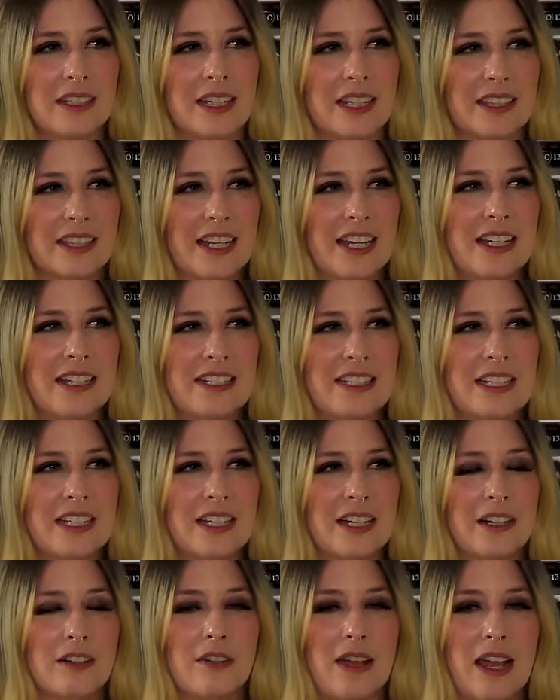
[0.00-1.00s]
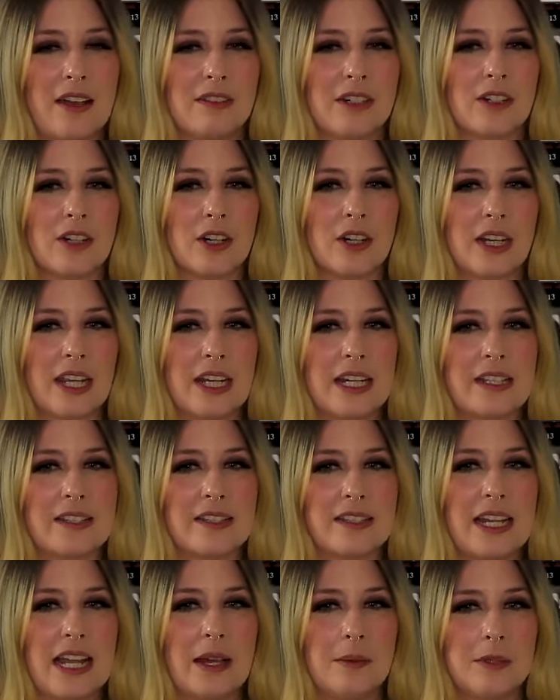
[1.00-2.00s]
like the idea of having her getting
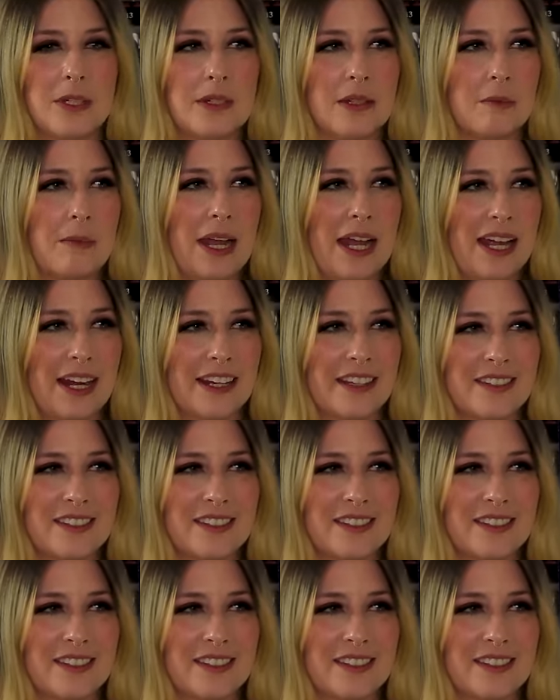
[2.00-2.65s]
stabbed in the back